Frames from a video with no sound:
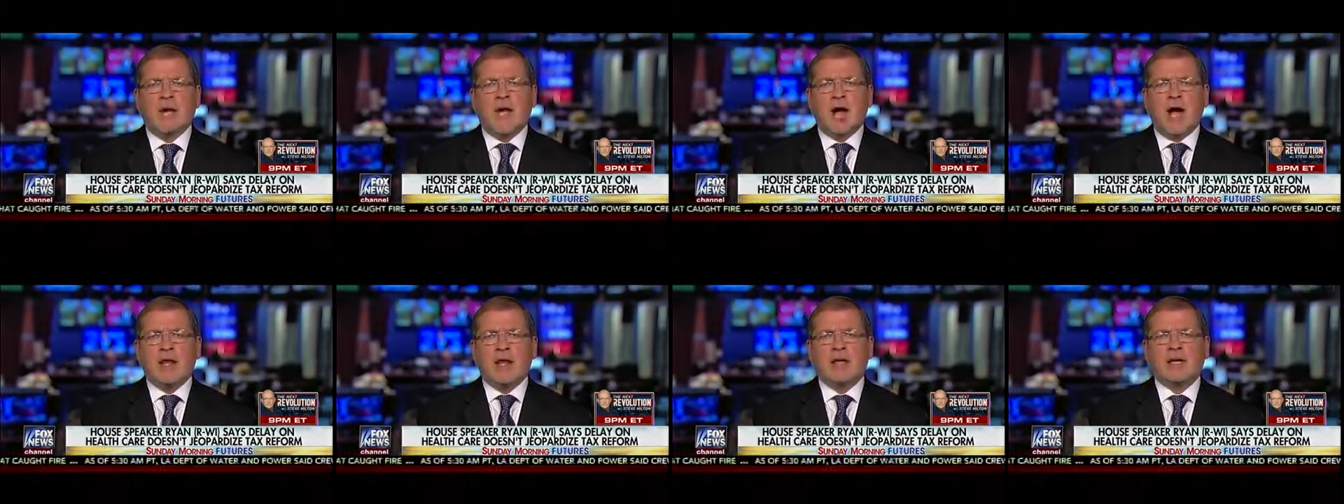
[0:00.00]

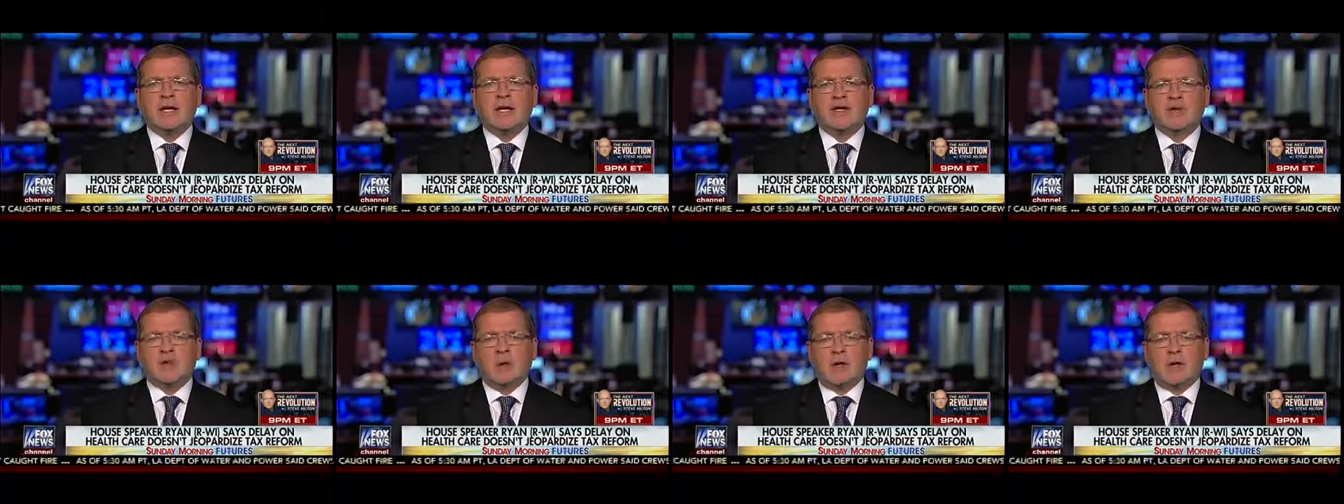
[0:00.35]
I think
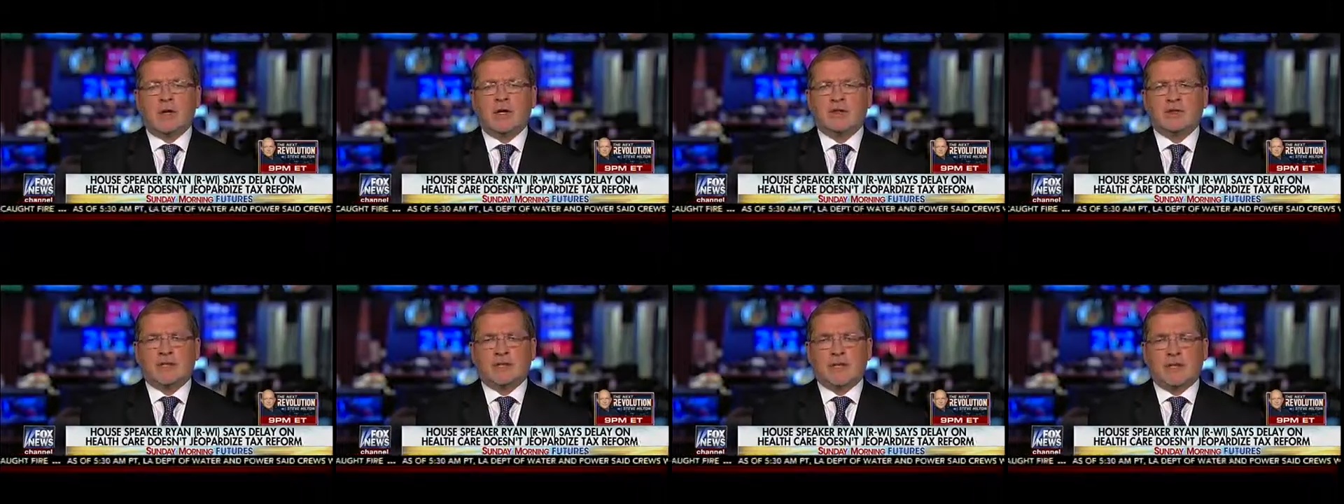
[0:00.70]
it's one of
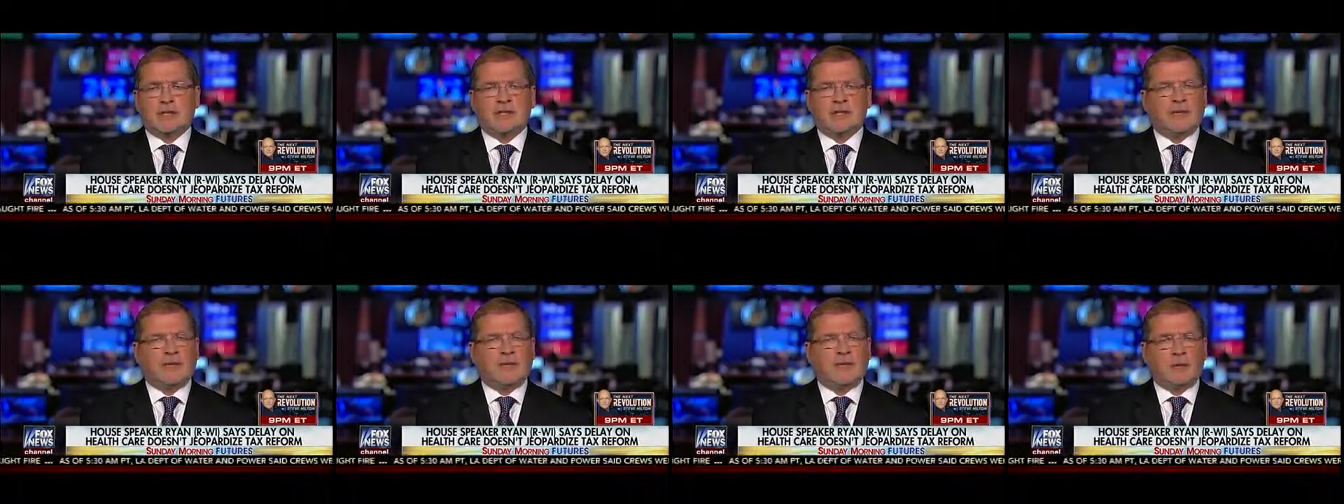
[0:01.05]
those
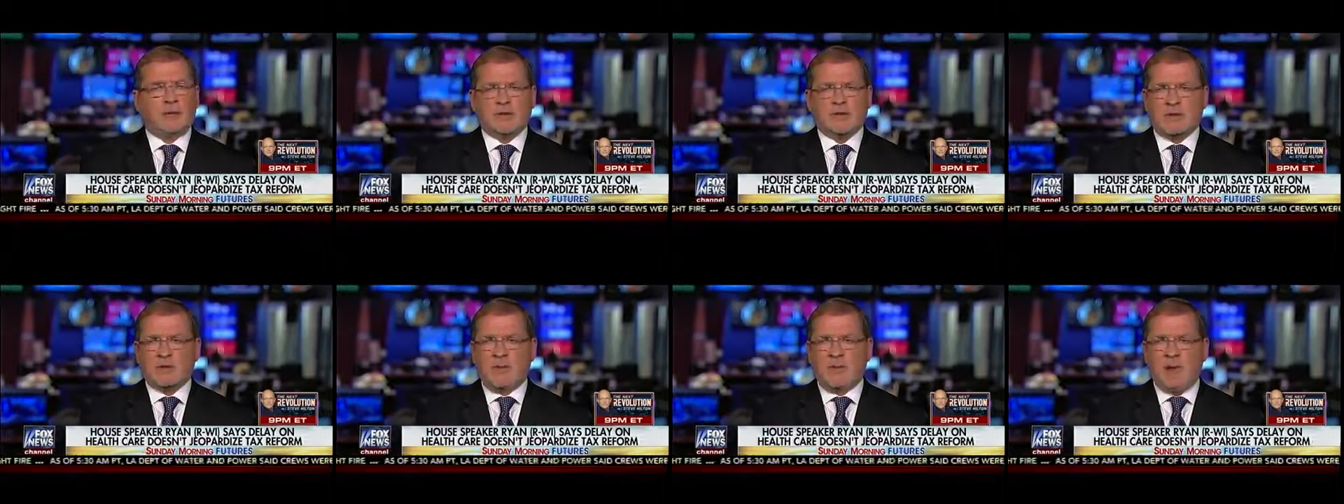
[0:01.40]
things that if it
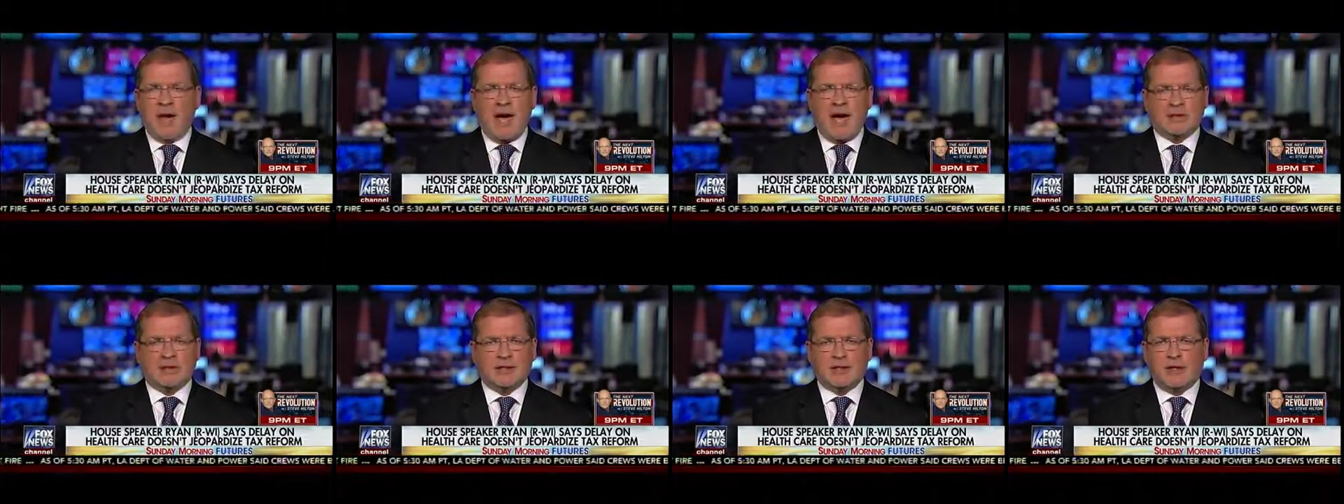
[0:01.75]
was a
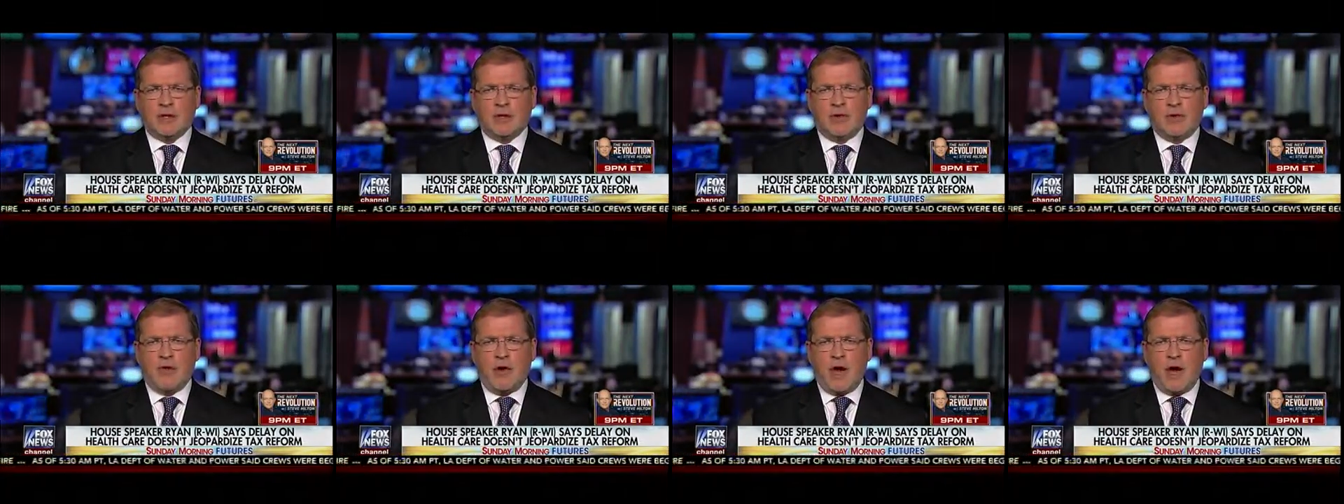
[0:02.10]

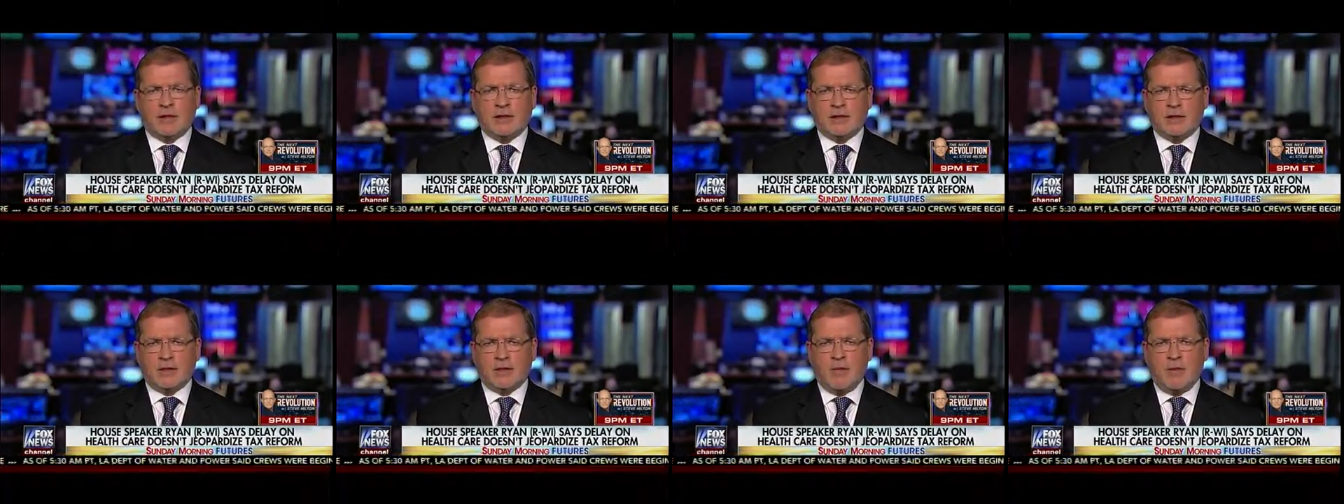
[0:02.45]
passing
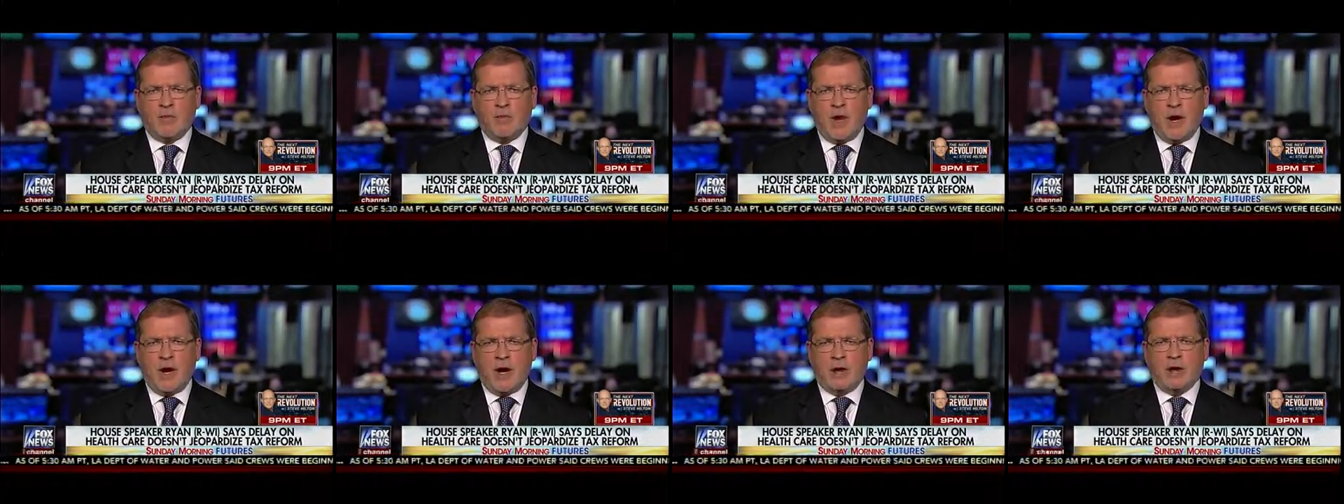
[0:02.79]
thought
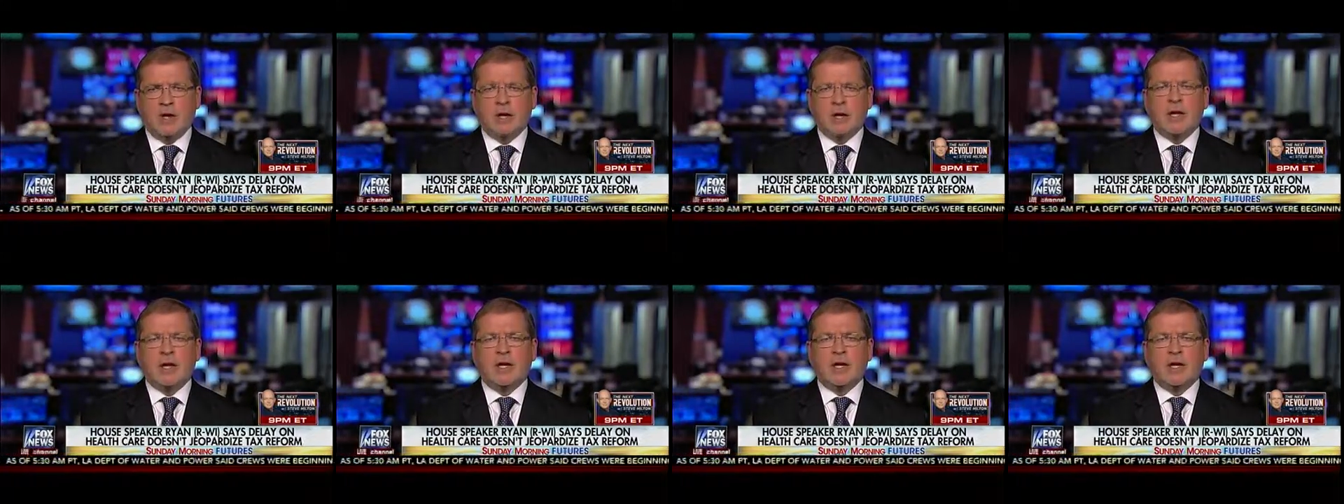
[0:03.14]
somewhere,